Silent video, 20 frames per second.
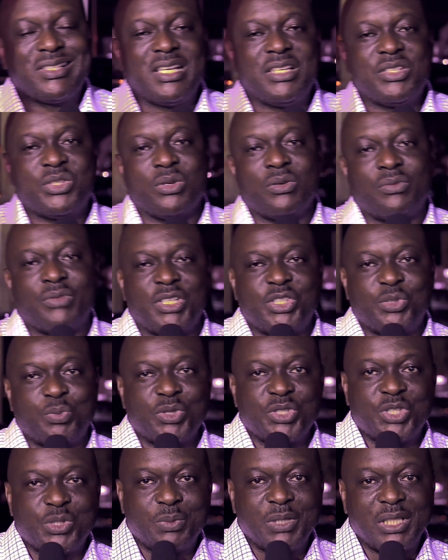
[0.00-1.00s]
sense of
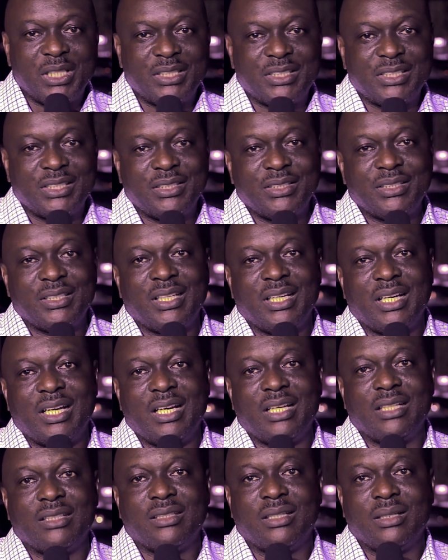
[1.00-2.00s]
responsibility
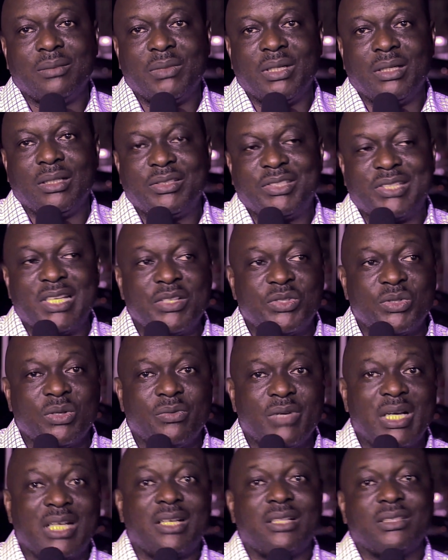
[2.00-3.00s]
and a sense
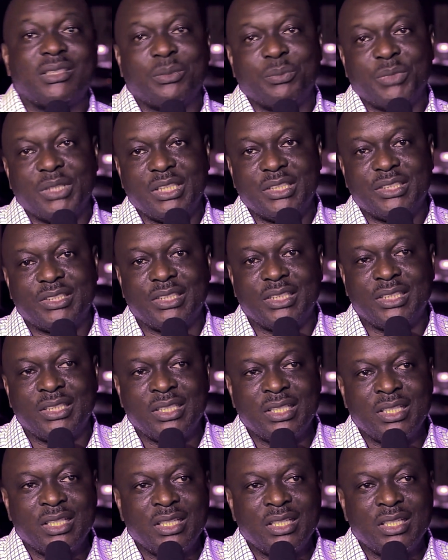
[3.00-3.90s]
of accountability.